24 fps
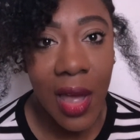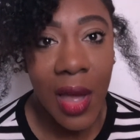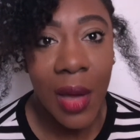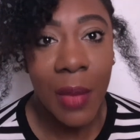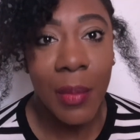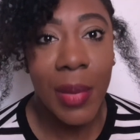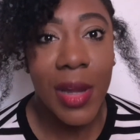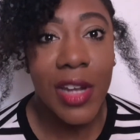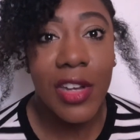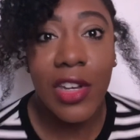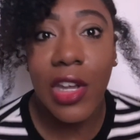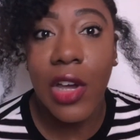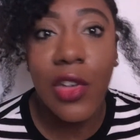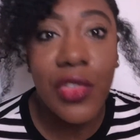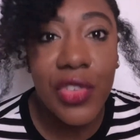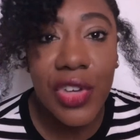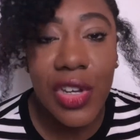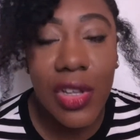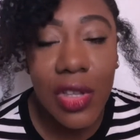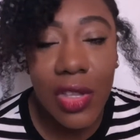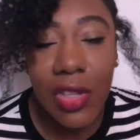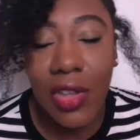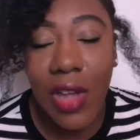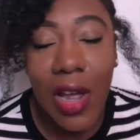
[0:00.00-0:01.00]
But don't
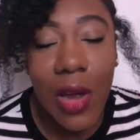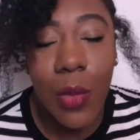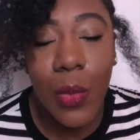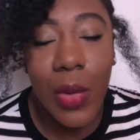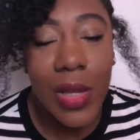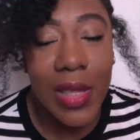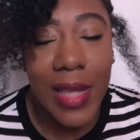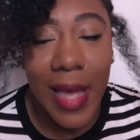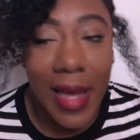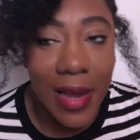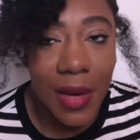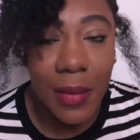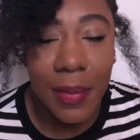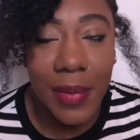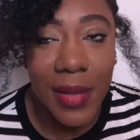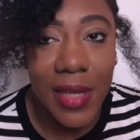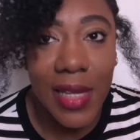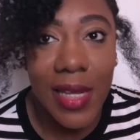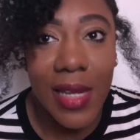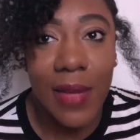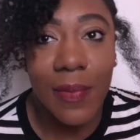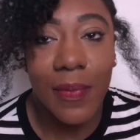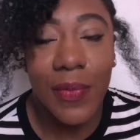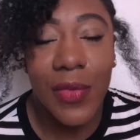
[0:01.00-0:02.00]
just start without a plan.